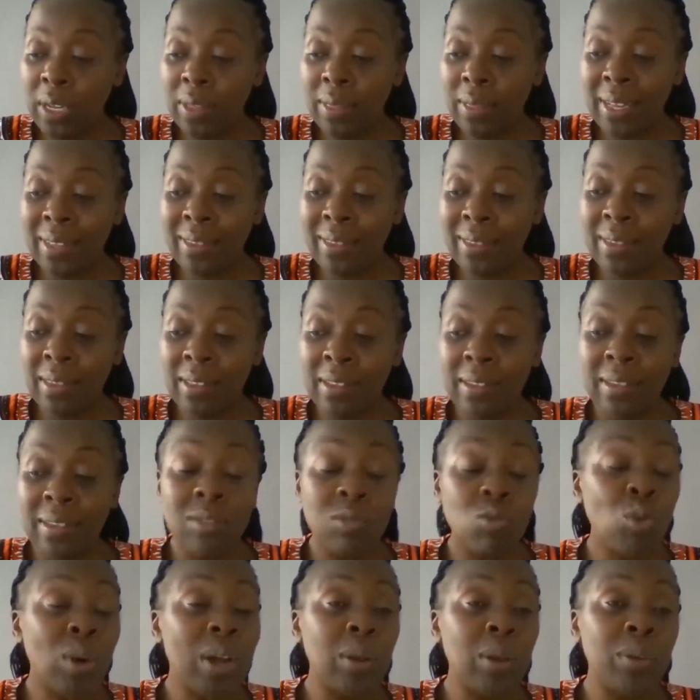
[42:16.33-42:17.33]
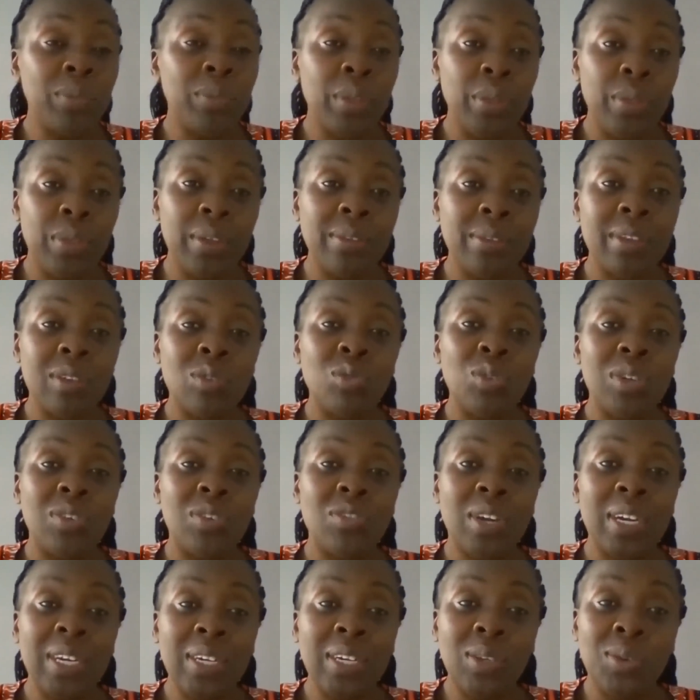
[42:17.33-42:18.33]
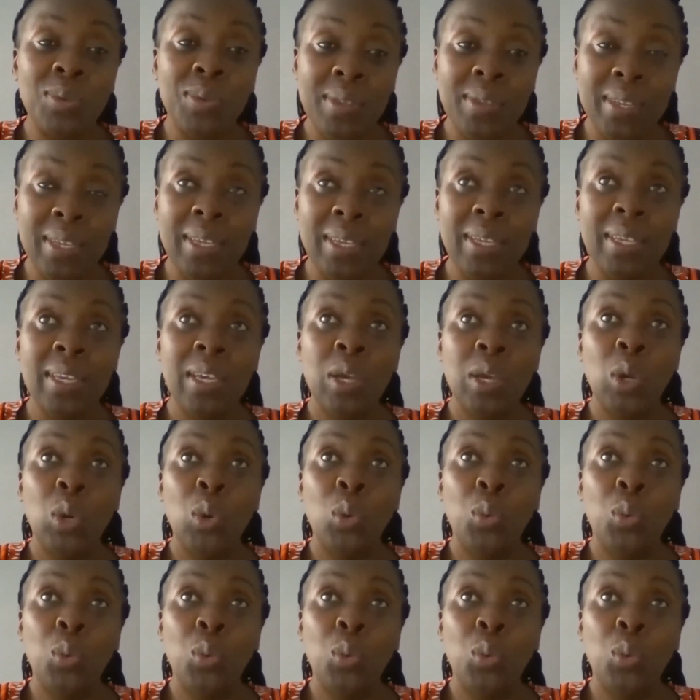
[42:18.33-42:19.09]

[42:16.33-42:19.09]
And this is one of the things that we're trying to see,